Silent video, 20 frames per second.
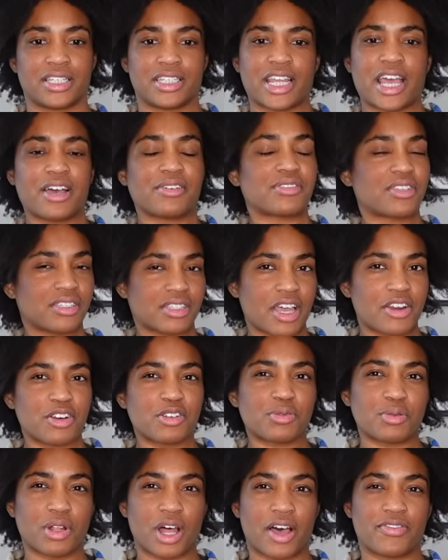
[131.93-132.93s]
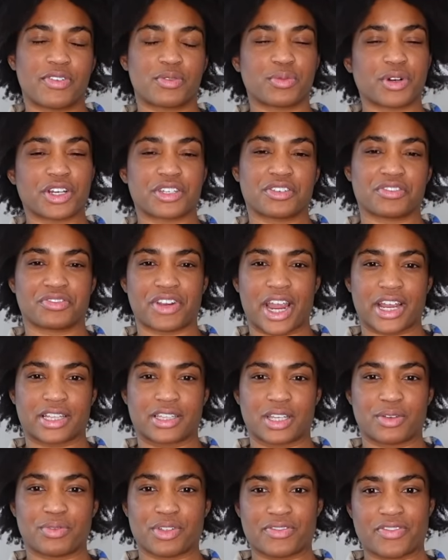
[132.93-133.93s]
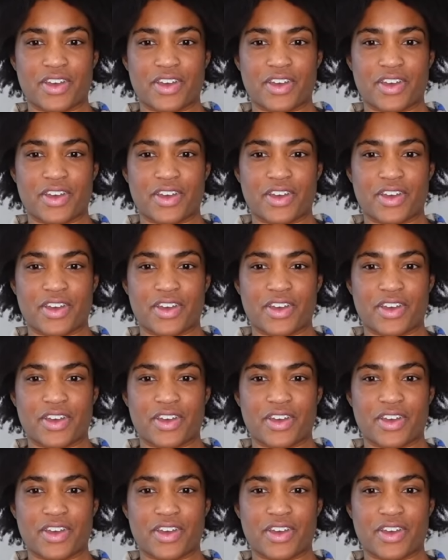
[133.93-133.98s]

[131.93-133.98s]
Now, designers will often work directly with